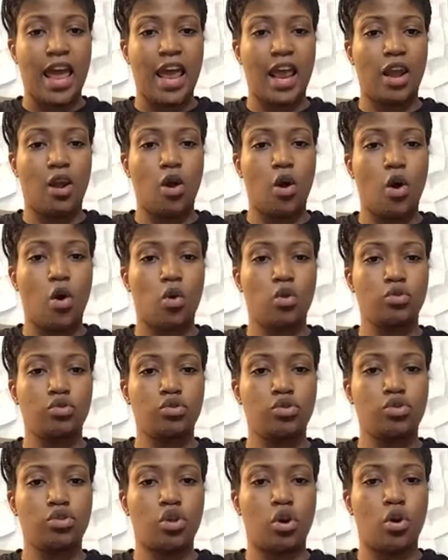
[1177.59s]
And
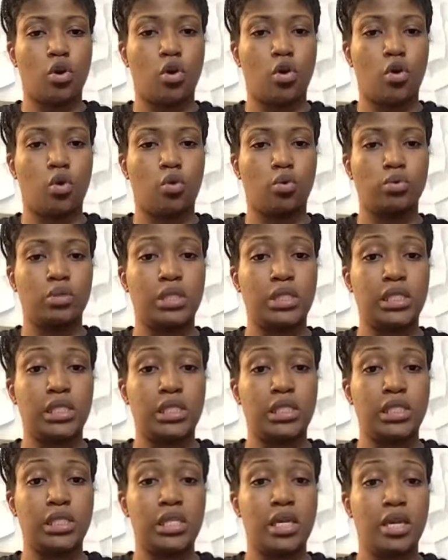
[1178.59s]
also,
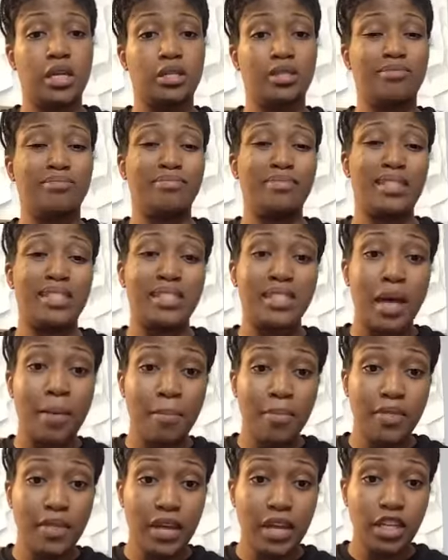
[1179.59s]

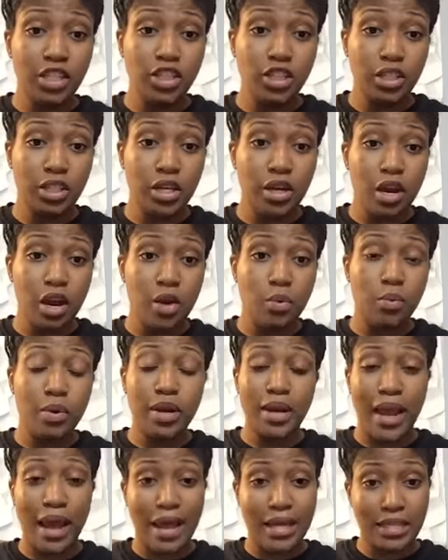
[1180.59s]
some of the engineered
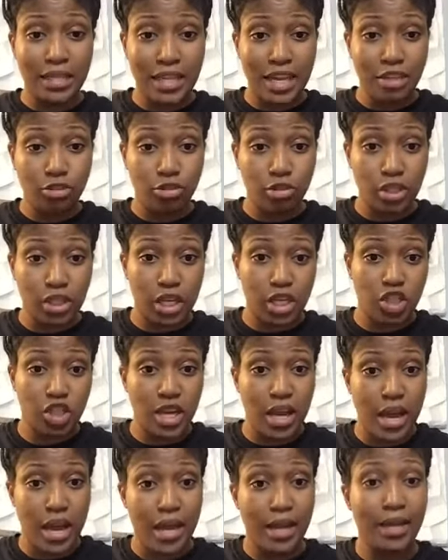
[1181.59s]
hardwood has natural
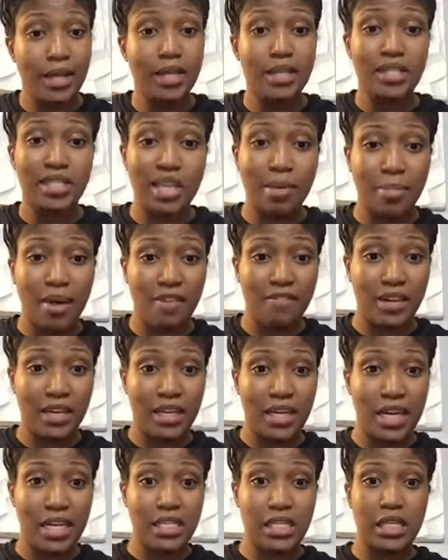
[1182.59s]
shine,
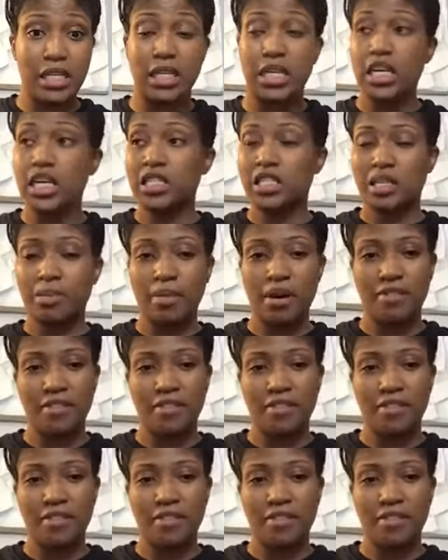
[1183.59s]
some of it doesn't.